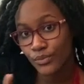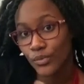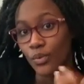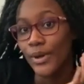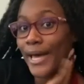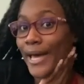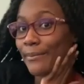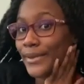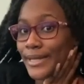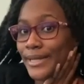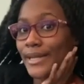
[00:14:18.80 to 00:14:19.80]
What
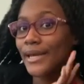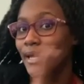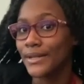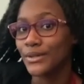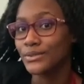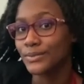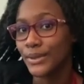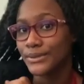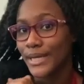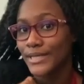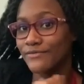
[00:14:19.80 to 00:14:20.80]
happened in those
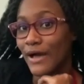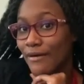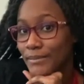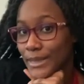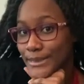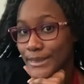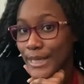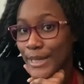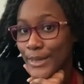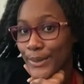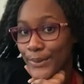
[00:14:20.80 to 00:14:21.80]
protests five minutes
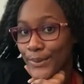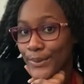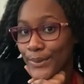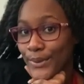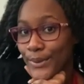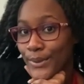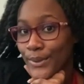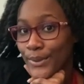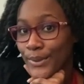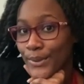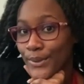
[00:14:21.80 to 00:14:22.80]
later?
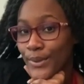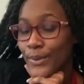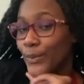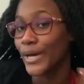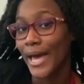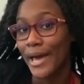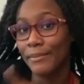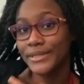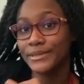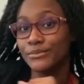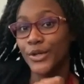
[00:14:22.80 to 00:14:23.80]
What happened
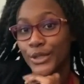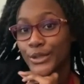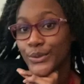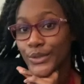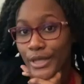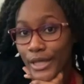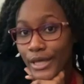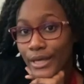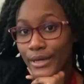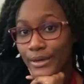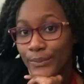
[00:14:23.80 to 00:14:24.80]
to Martin Luther
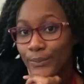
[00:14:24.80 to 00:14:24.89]
King?